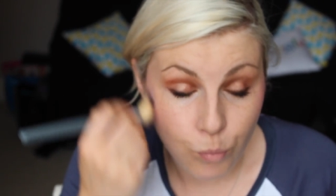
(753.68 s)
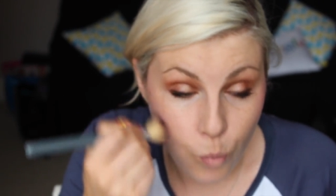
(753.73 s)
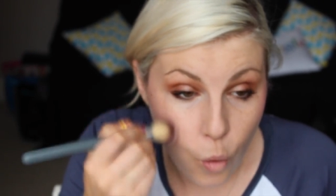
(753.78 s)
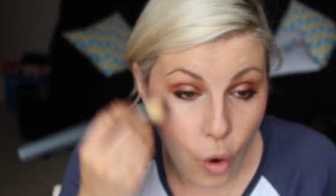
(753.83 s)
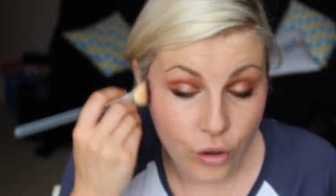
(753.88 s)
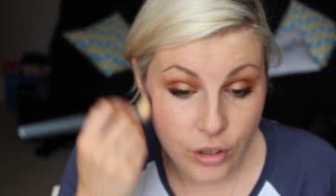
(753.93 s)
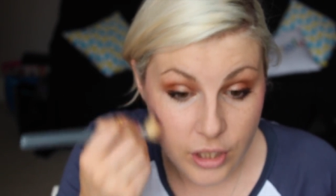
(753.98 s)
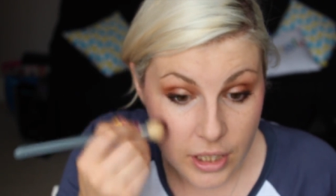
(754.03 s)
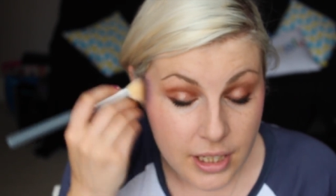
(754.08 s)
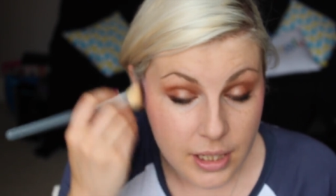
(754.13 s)

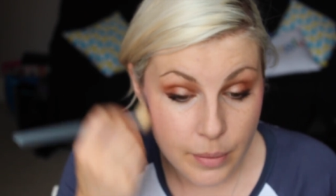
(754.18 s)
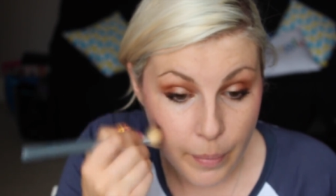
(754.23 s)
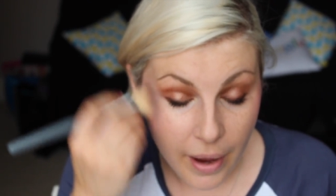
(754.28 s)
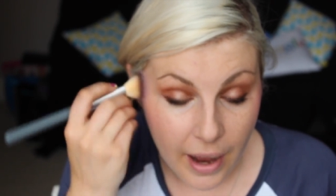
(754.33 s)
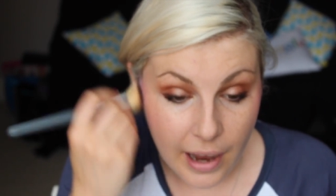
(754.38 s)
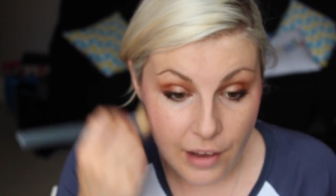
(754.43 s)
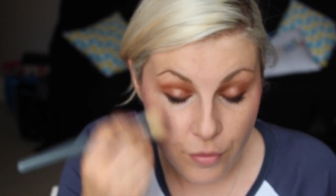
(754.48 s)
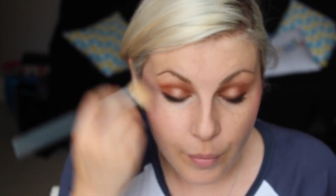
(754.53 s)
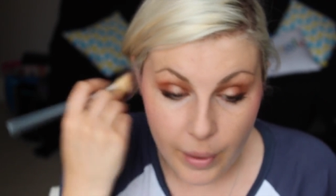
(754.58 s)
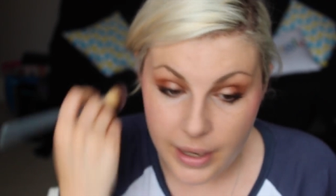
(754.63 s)
wanted to
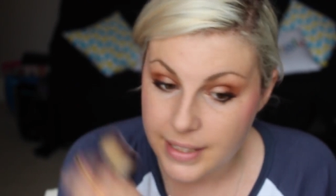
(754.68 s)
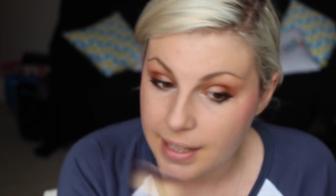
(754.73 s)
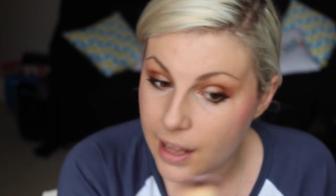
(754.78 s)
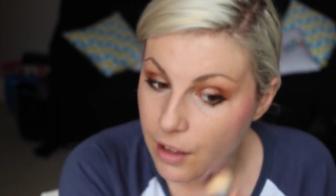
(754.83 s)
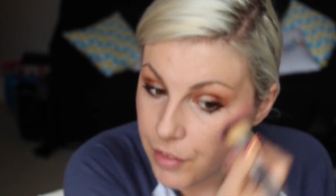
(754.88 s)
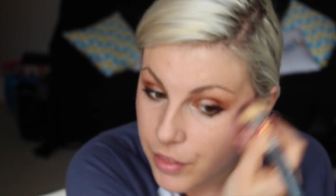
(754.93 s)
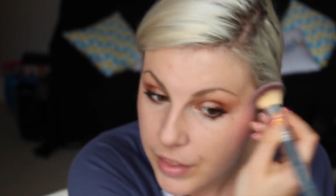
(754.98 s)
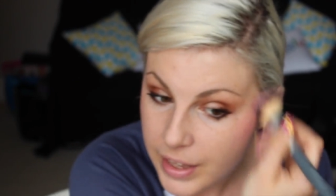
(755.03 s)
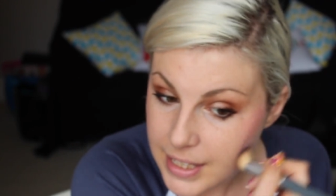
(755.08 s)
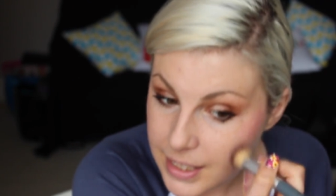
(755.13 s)
buy for
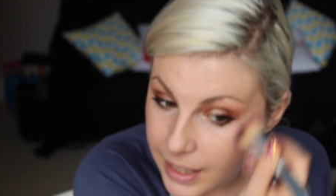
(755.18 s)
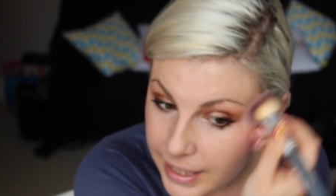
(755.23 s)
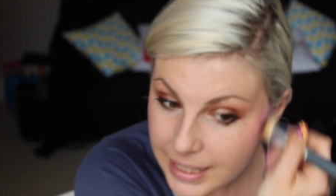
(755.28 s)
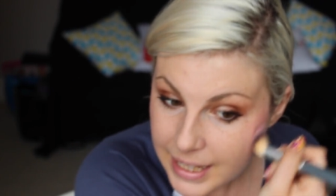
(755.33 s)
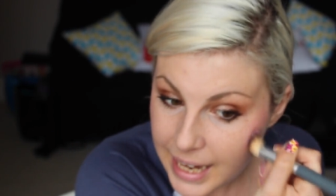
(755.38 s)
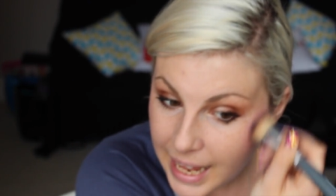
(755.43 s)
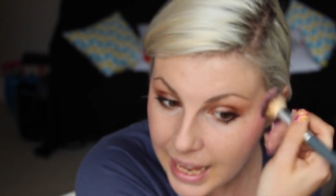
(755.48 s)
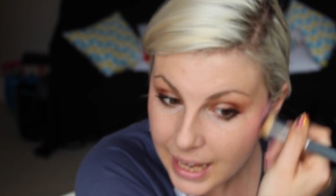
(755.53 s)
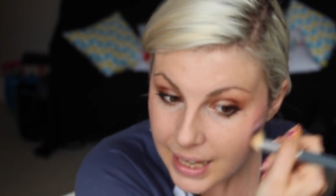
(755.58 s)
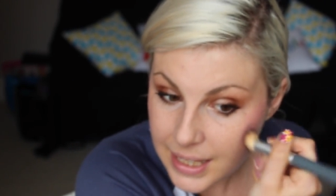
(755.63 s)
myself, and things like
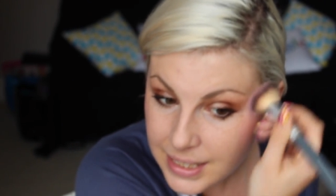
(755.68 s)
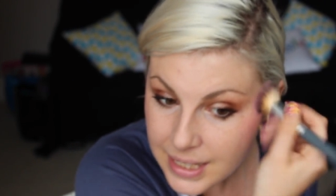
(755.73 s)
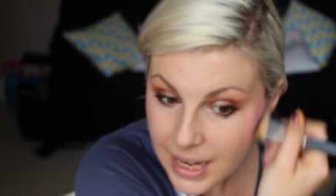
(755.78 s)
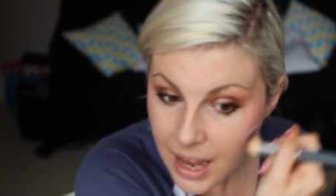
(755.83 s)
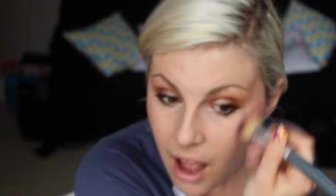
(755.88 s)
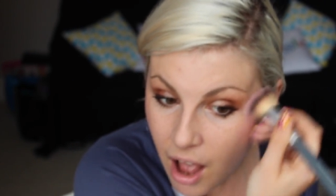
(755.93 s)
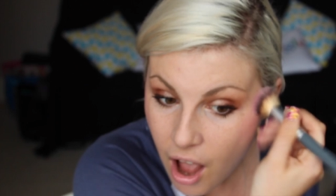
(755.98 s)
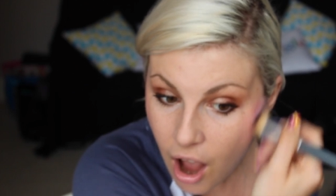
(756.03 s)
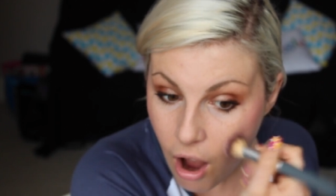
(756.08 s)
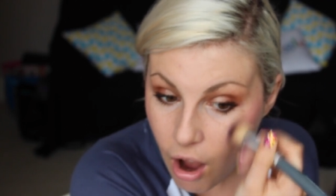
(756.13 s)
NYX
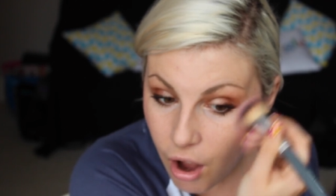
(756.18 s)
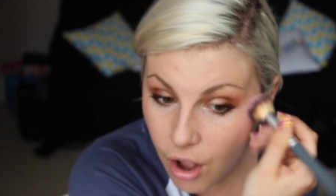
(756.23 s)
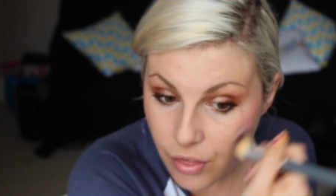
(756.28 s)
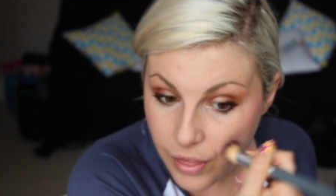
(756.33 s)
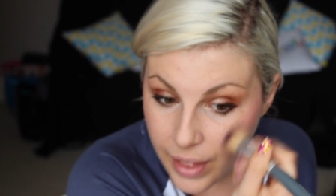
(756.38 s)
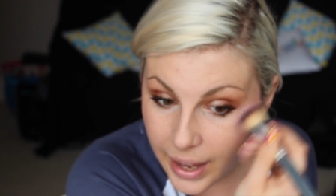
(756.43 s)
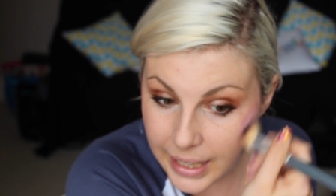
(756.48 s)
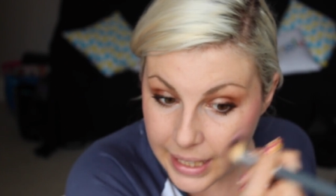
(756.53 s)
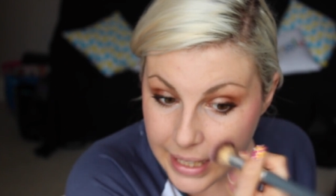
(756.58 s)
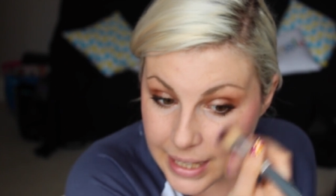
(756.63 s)

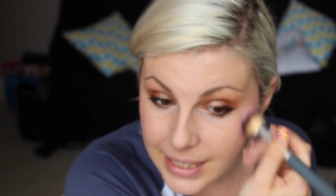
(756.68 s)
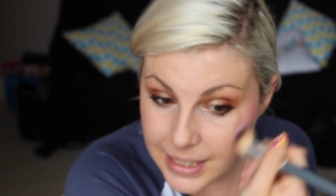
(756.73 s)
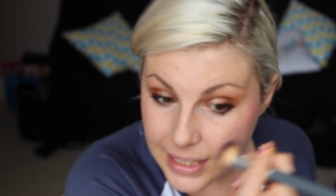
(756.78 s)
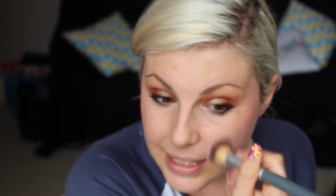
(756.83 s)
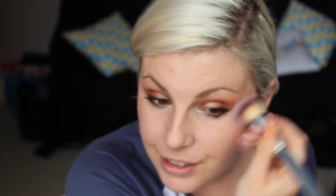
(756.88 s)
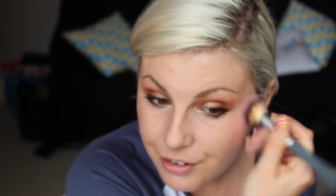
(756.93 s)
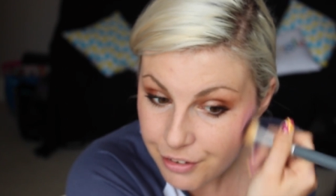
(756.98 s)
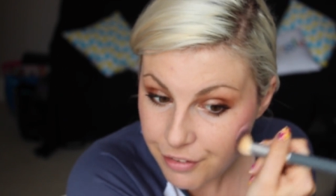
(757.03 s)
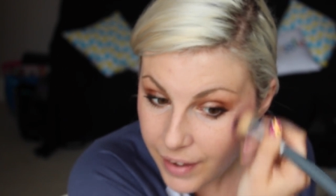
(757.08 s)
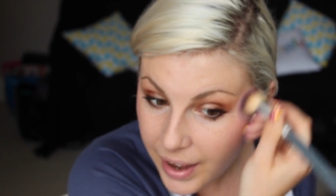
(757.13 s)
aren't that
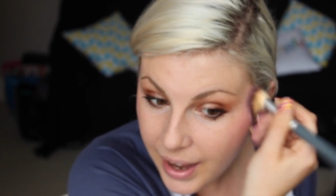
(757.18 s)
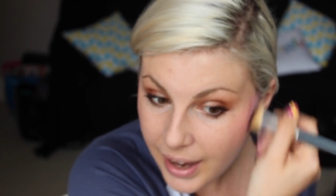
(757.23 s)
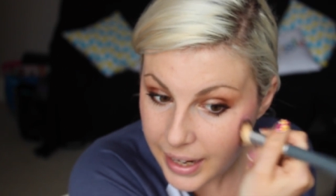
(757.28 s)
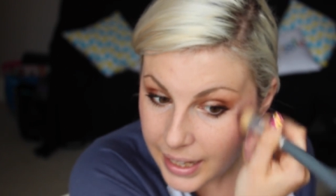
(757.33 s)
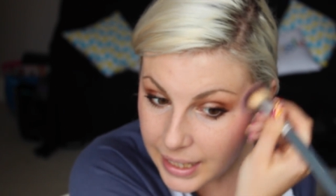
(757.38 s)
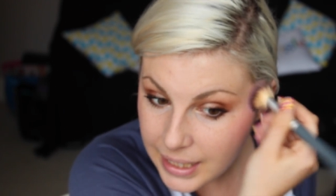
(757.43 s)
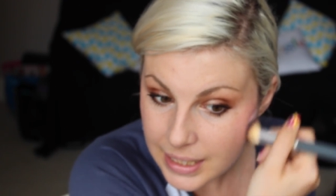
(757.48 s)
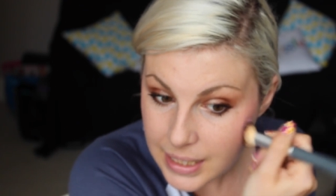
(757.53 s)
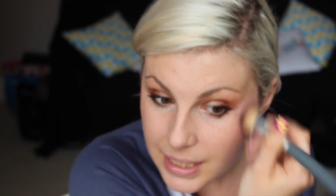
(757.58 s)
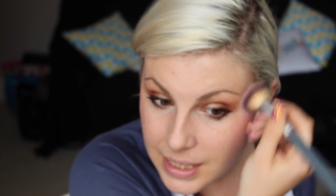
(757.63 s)
easy to
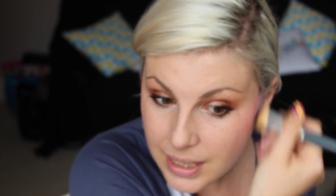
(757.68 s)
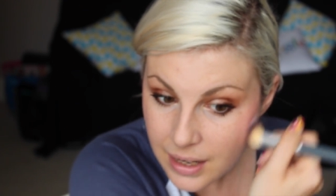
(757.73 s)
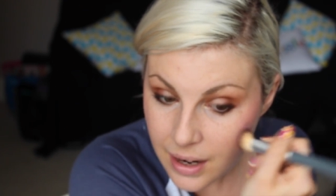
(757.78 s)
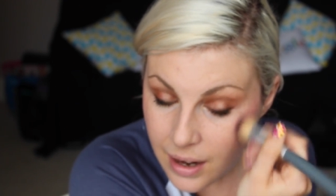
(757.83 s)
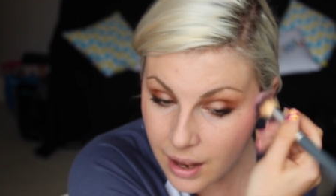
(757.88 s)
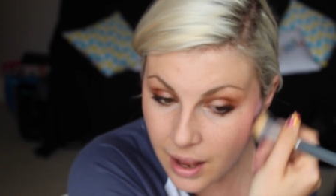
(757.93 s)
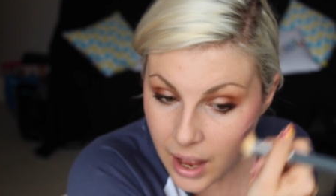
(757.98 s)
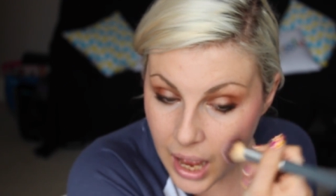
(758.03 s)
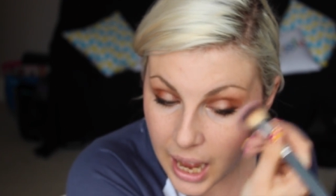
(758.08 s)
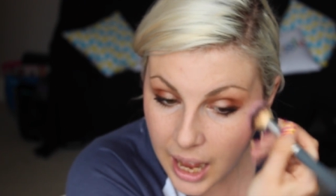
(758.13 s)
find
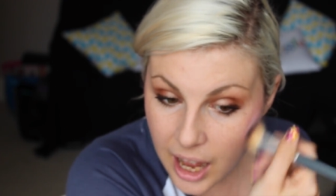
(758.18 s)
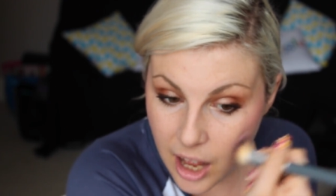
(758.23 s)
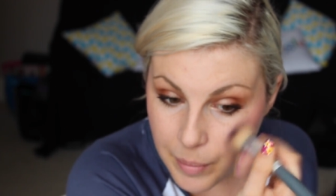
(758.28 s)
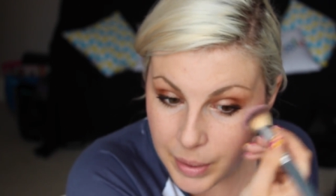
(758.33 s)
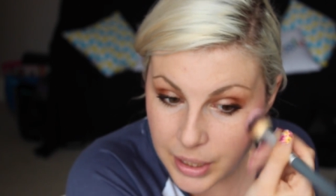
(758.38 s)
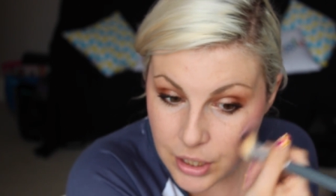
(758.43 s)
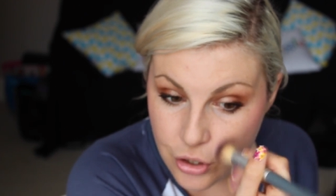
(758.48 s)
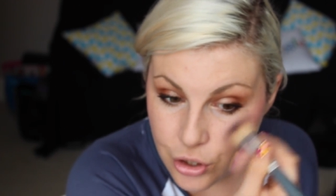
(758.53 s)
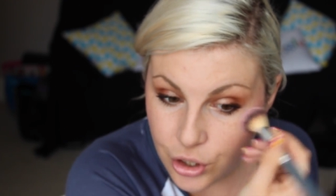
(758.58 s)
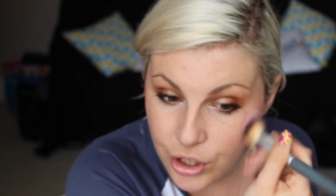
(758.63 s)

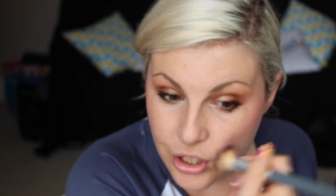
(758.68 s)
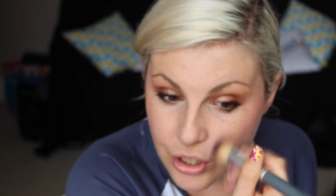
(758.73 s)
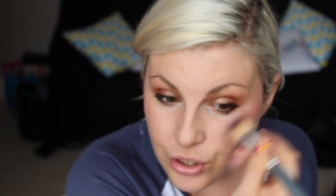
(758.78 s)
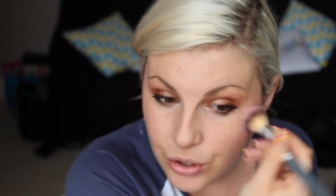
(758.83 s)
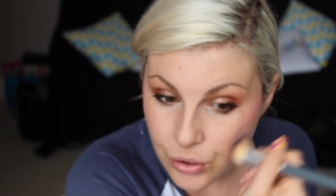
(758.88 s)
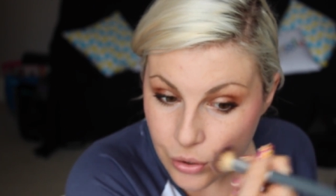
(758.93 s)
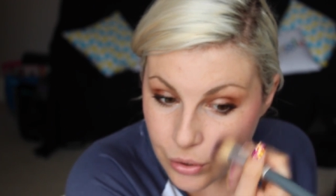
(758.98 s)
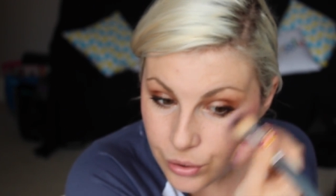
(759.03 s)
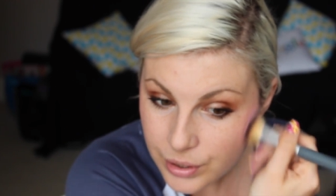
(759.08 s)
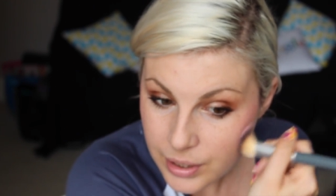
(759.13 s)
um, in
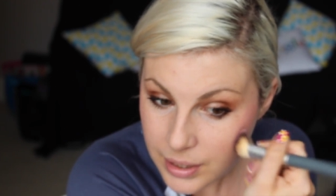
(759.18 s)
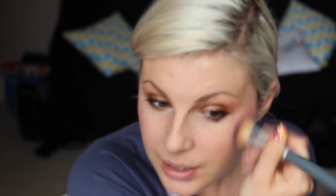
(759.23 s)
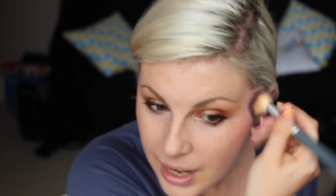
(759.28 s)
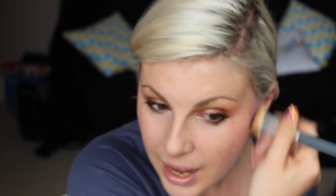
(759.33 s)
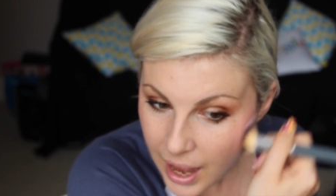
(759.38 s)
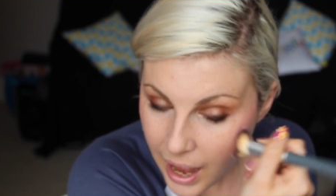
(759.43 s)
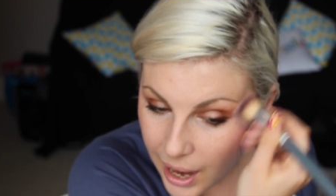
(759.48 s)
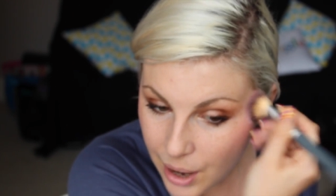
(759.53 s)
drugstores.